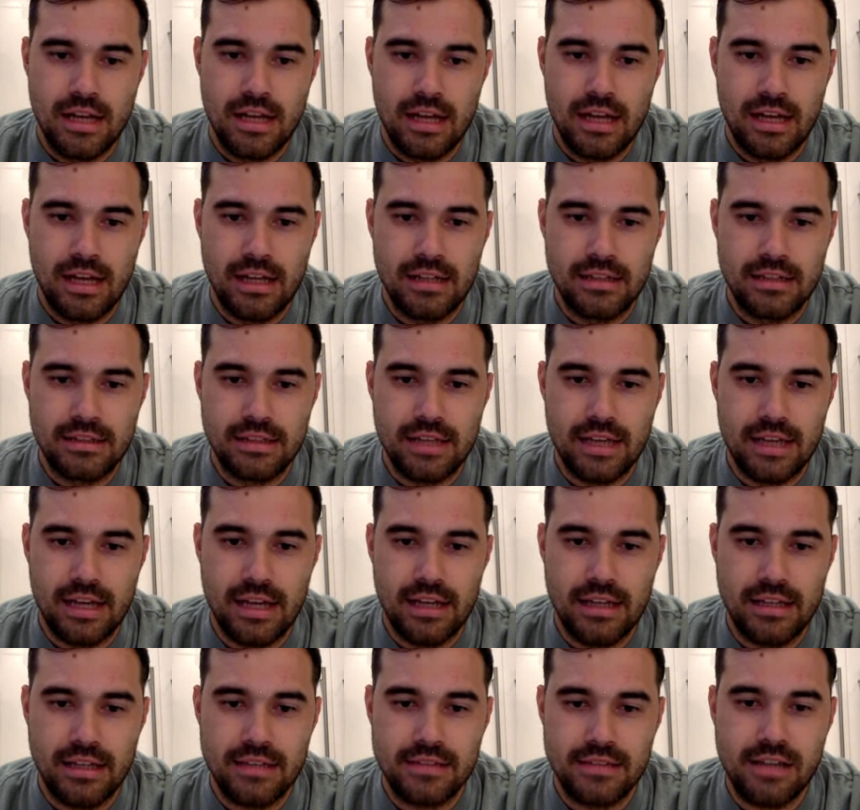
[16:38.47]
And
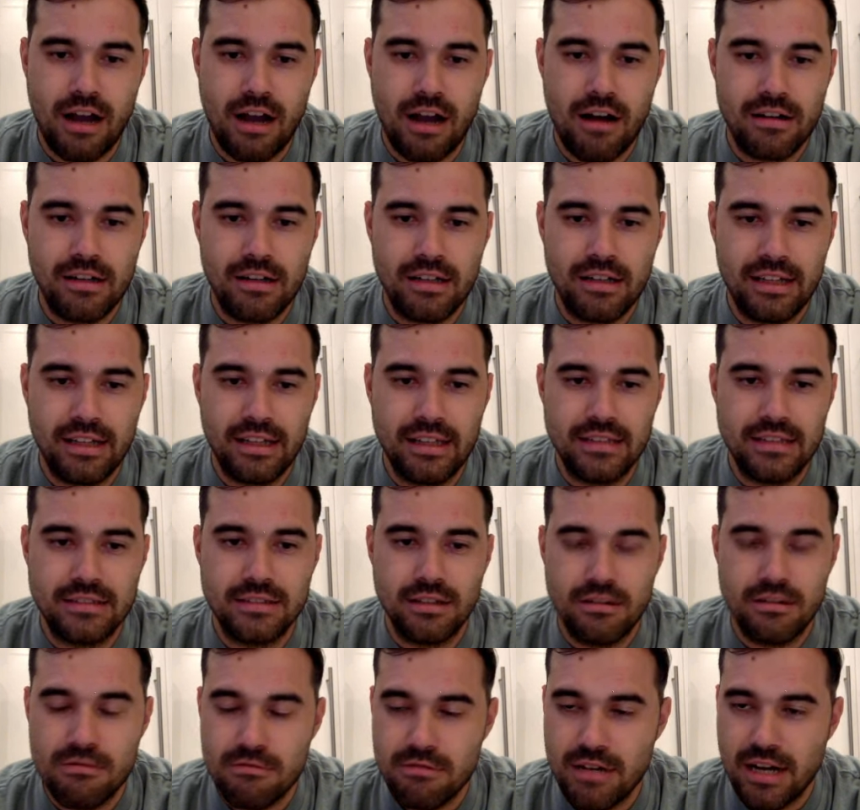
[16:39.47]
historically, he's
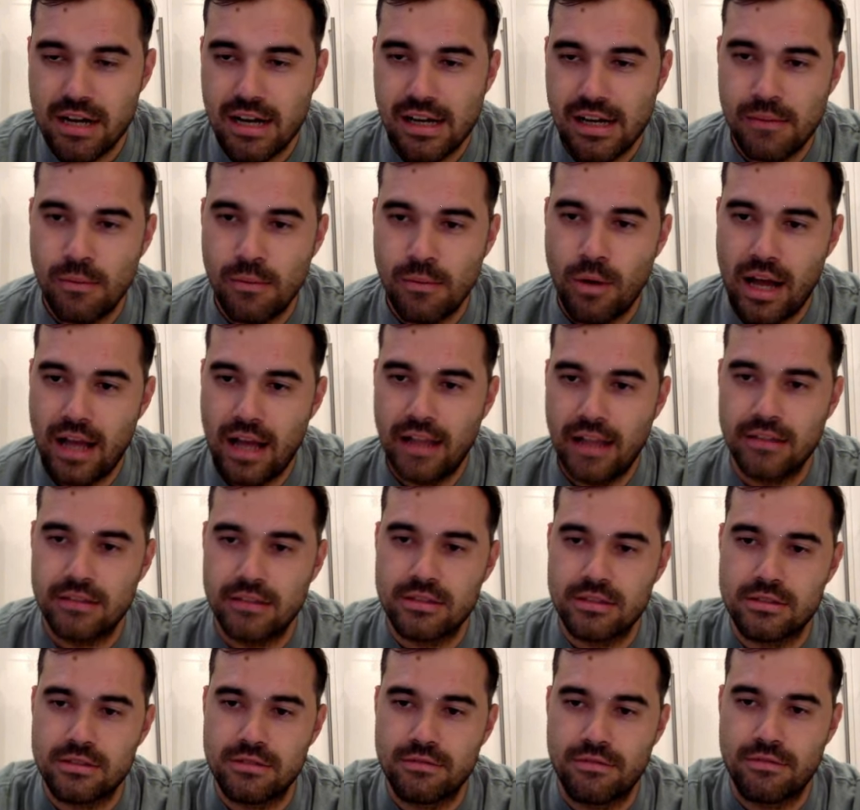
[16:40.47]
done really well,
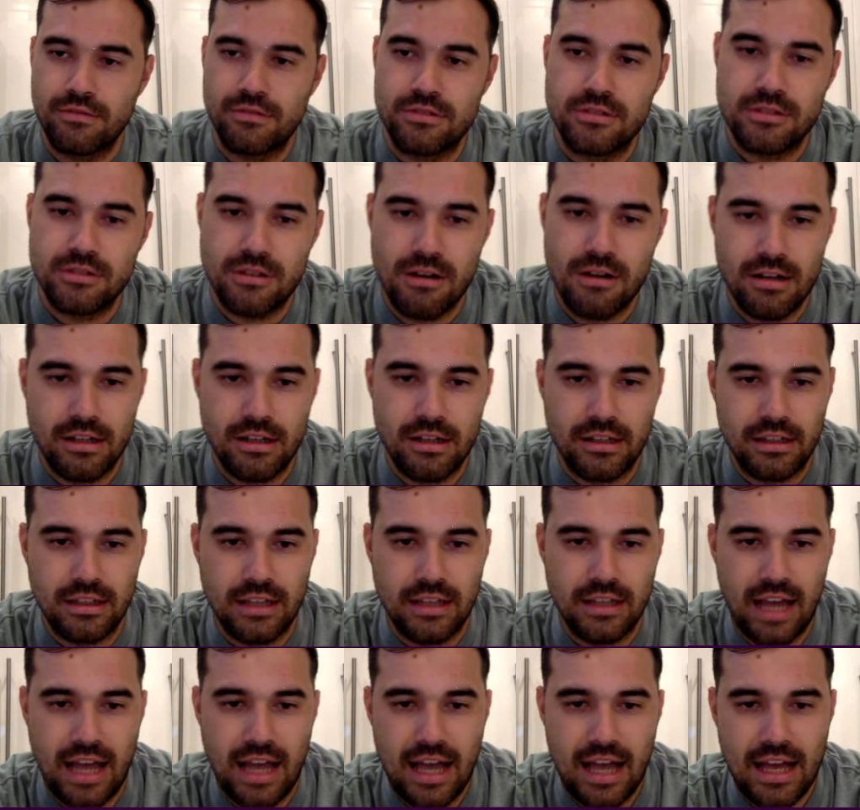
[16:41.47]
Sterling.
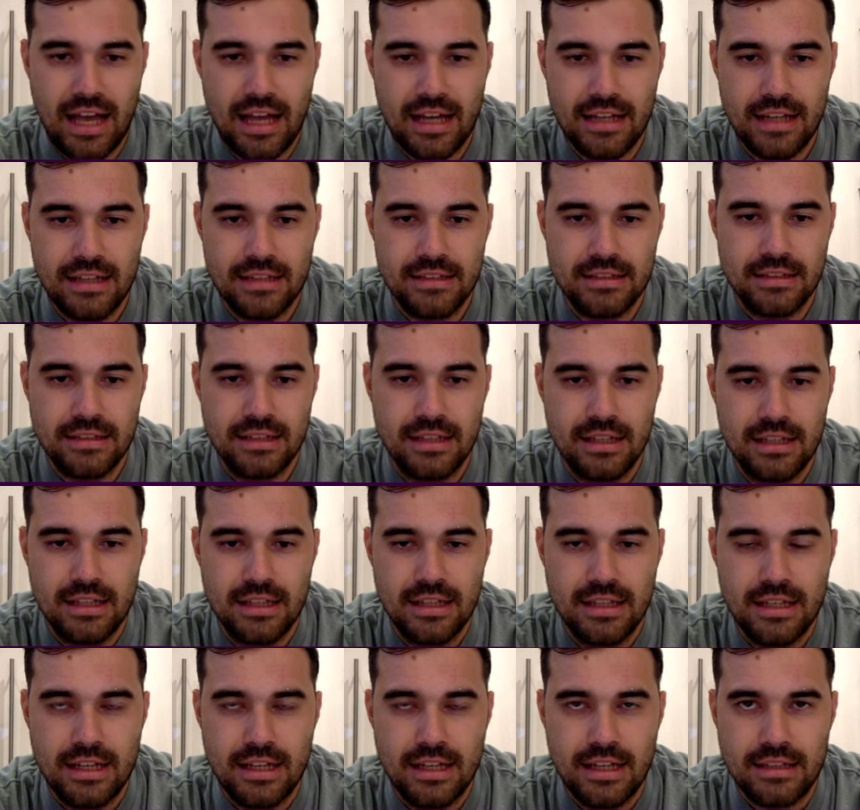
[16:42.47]
He had,
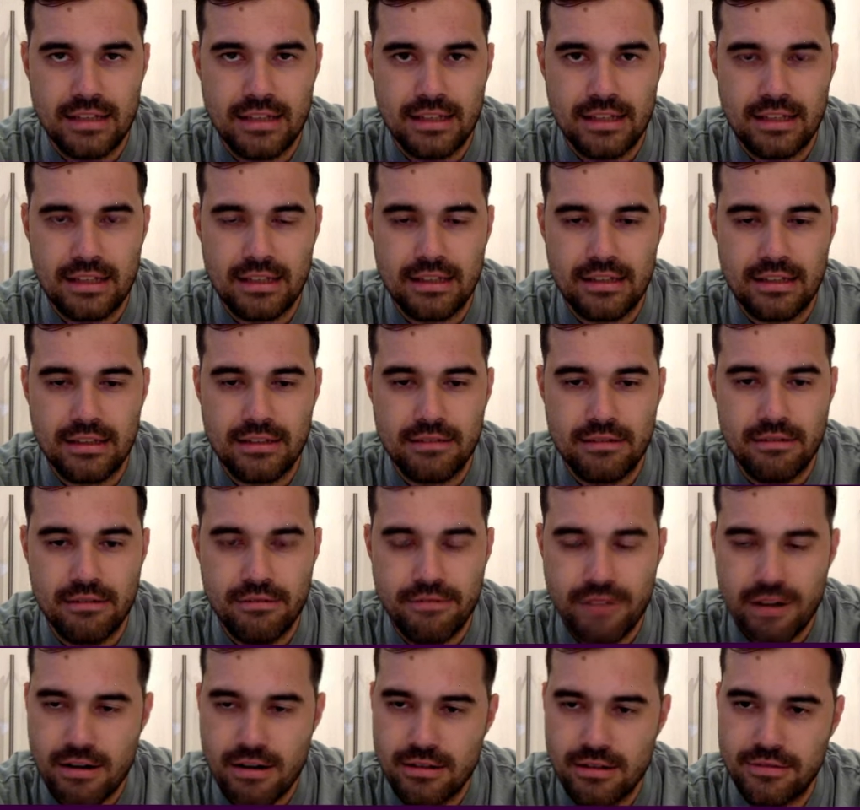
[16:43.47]
I think, on the
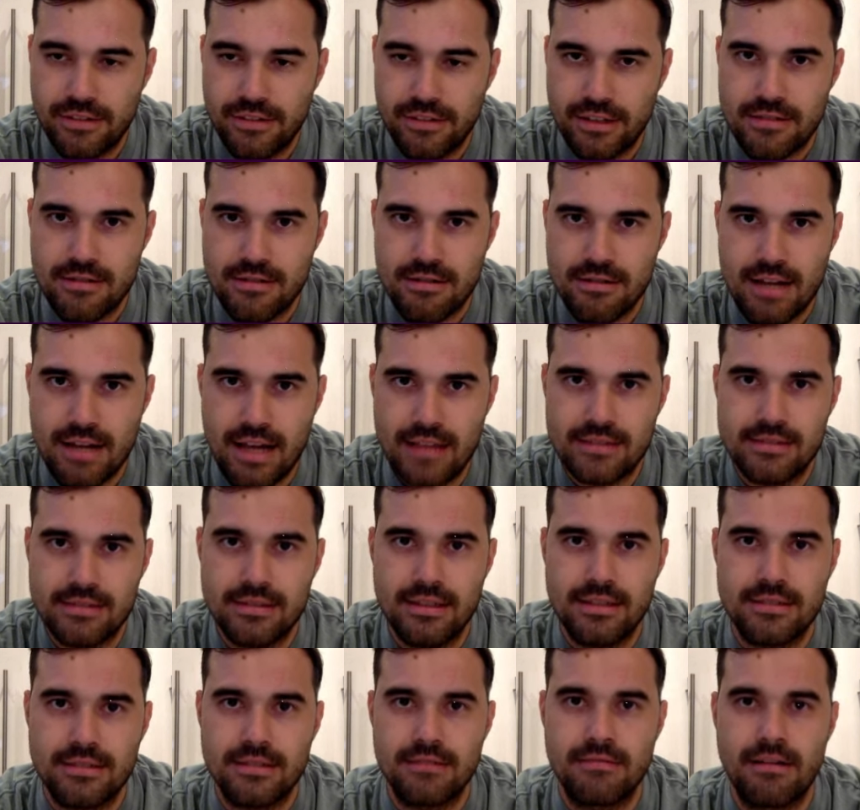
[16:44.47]
reverse fixture last
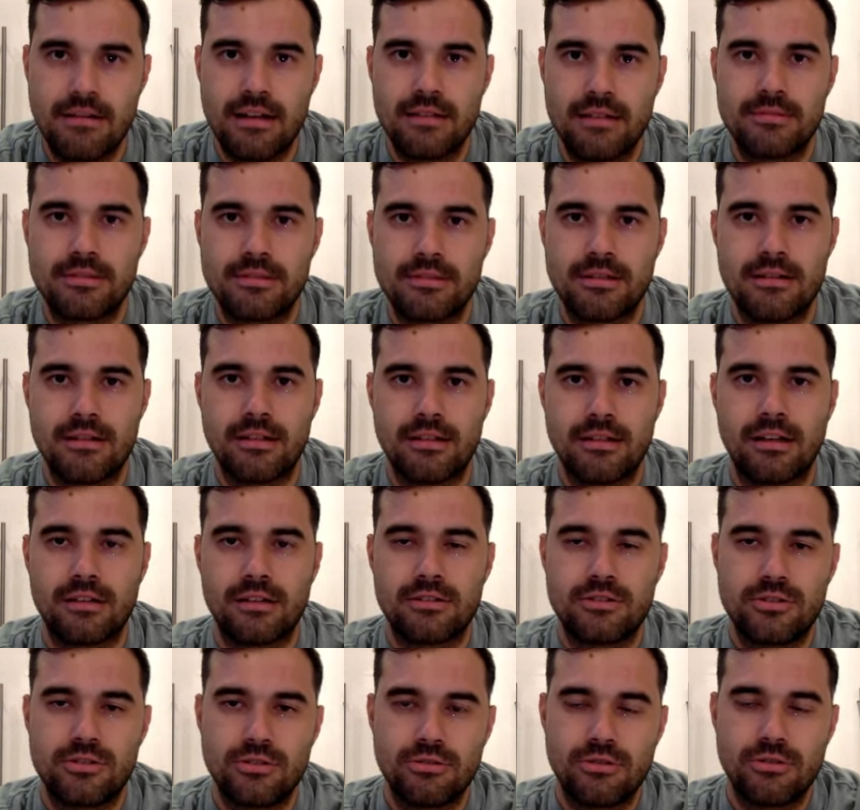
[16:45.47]
season, Raheem Sterling
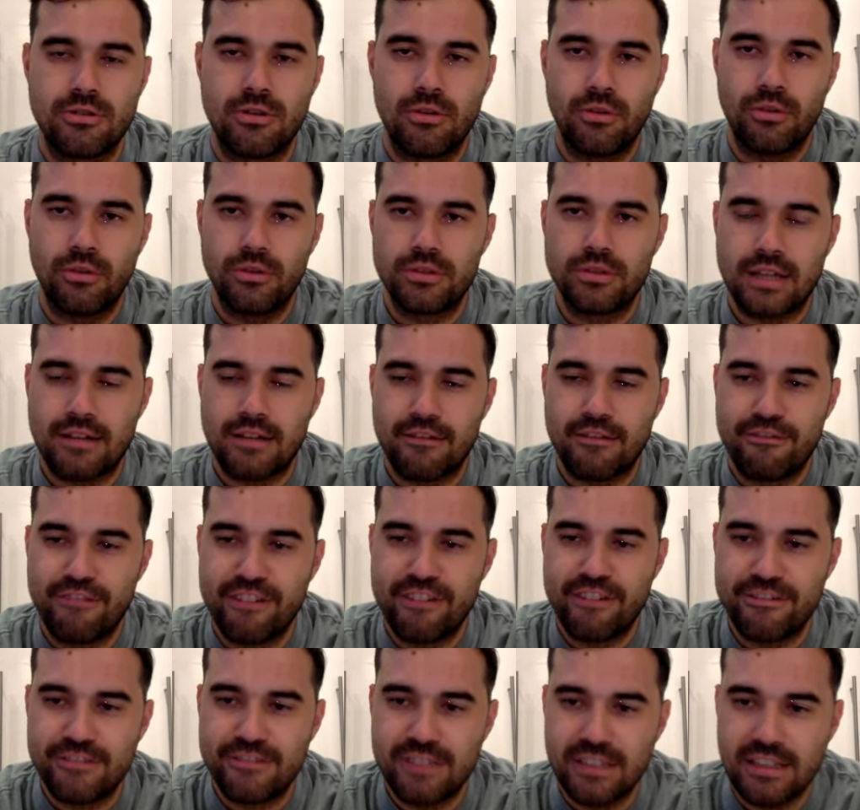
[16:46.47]
got 2 goals and
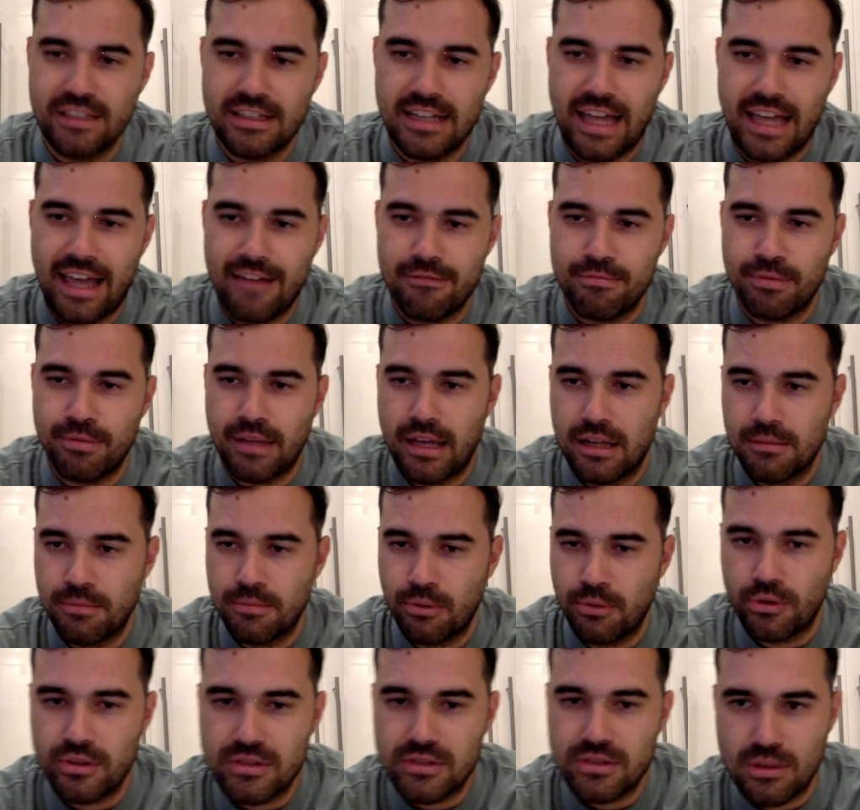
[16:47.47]
15 FPL
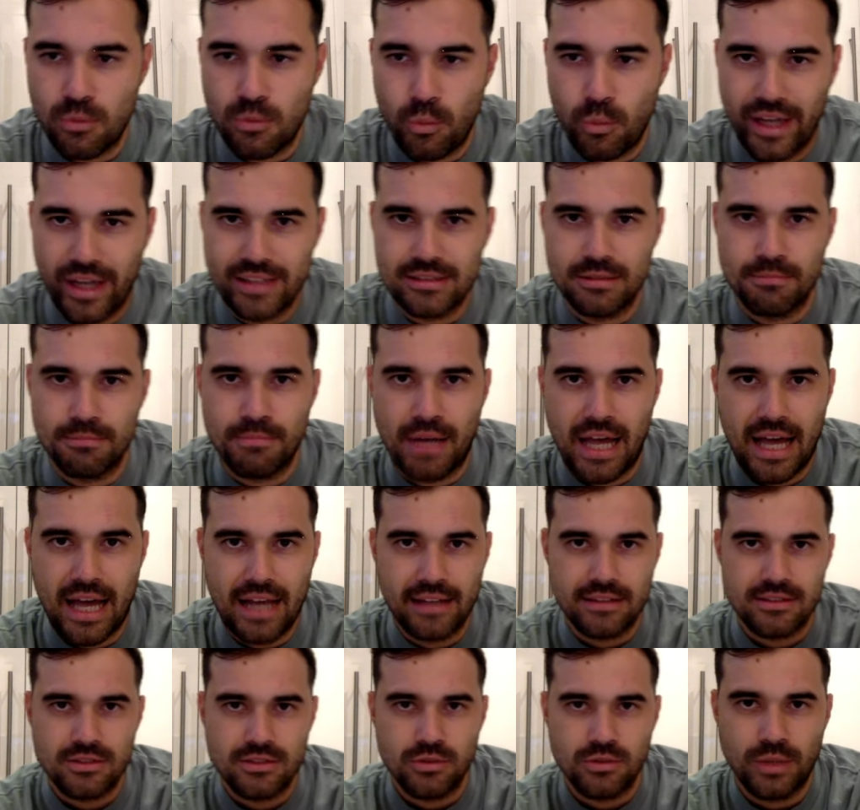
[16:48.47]
points away to
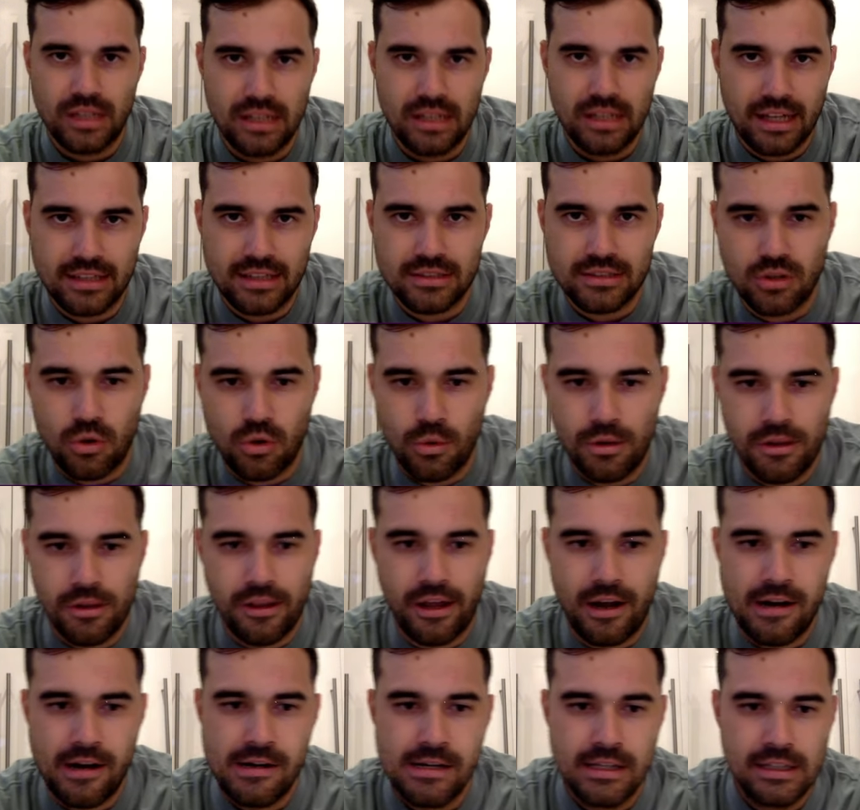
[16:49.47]
Palace. So he likes going
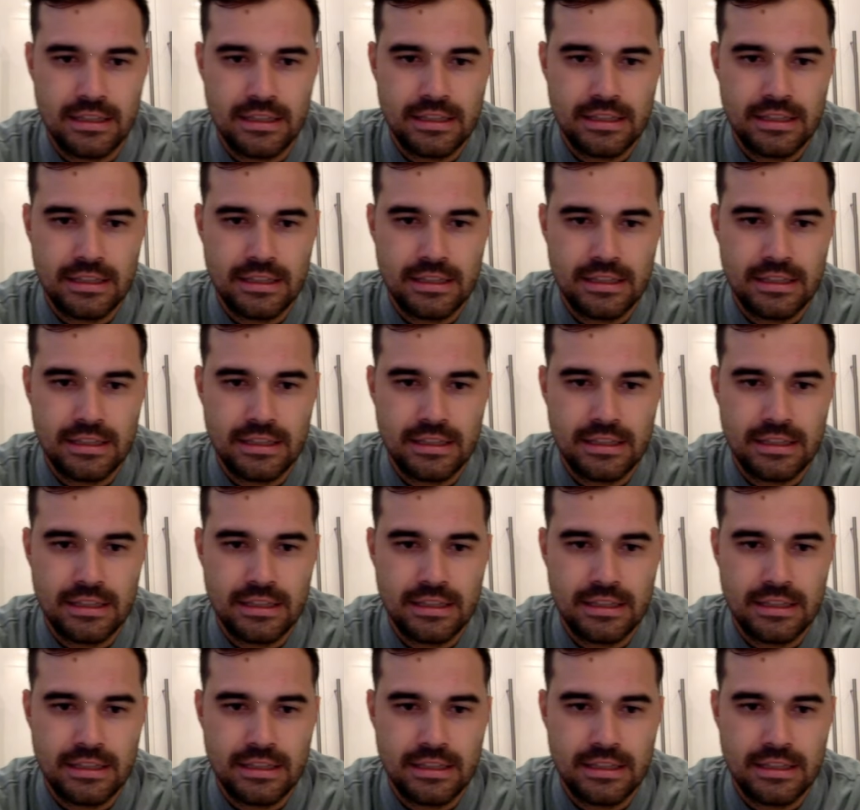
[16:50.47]
there.